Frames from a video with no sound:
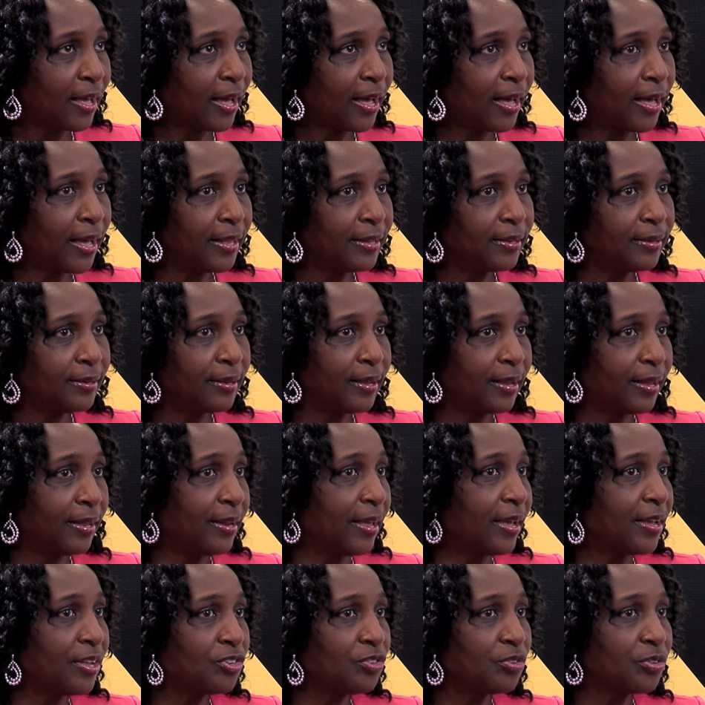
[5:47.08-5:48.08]
And
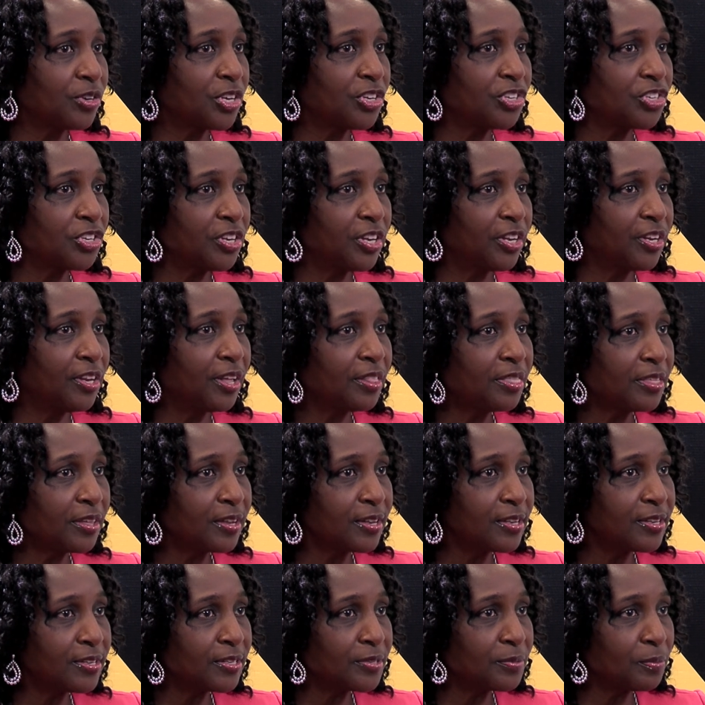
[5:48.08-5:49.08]
an education,
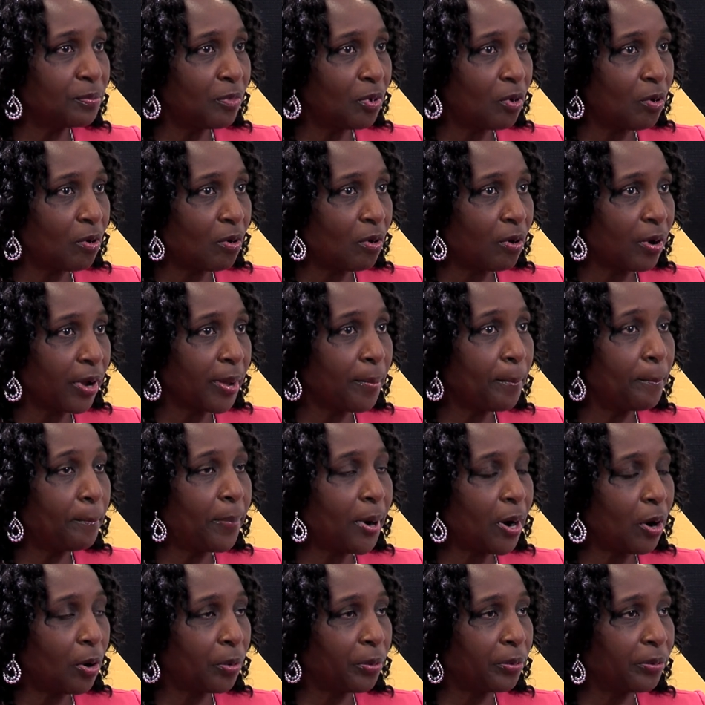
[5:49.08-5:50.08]
nothing is more
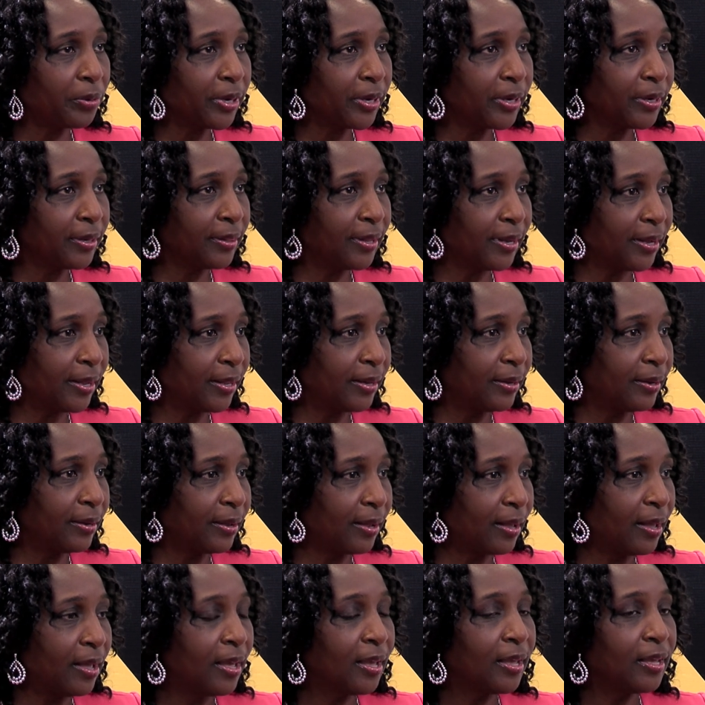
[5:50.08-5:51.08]
empowering
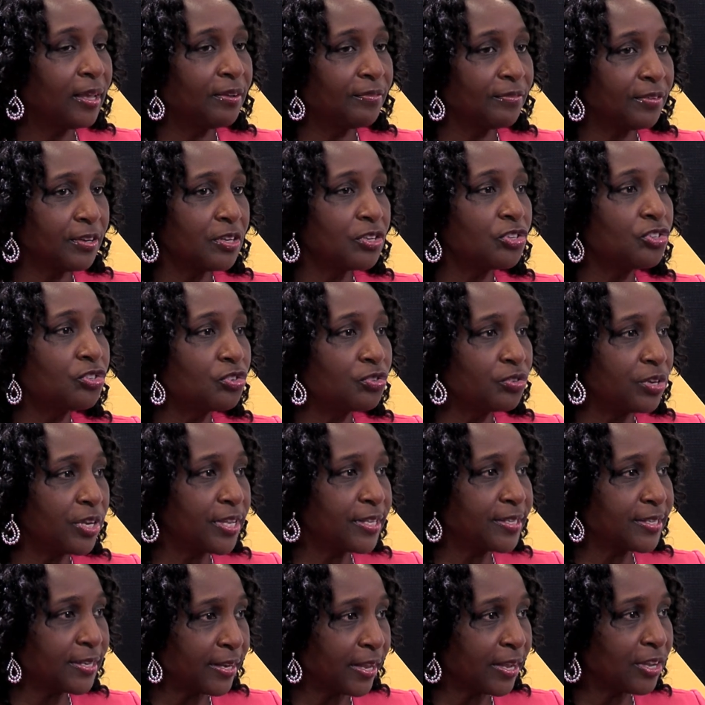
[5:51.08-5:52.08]
than giving a
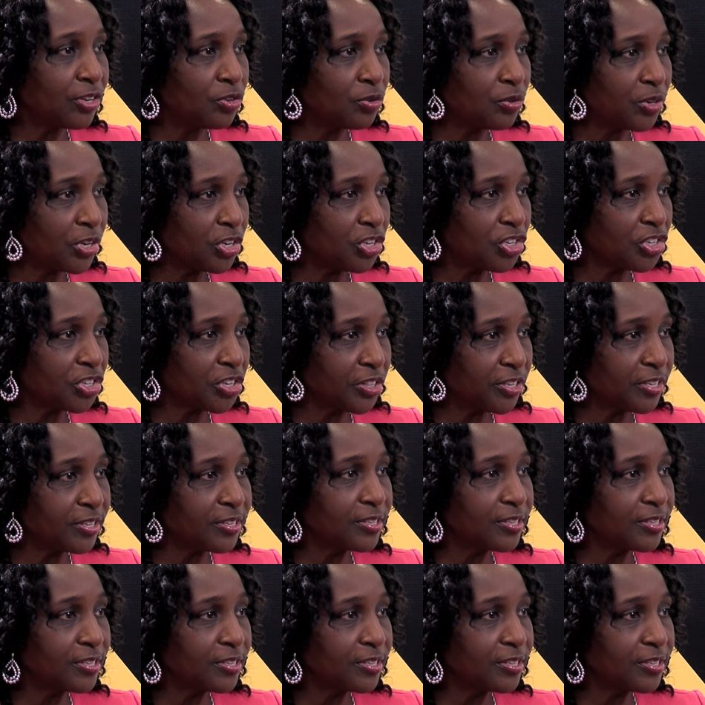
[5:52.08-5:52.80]
student an education.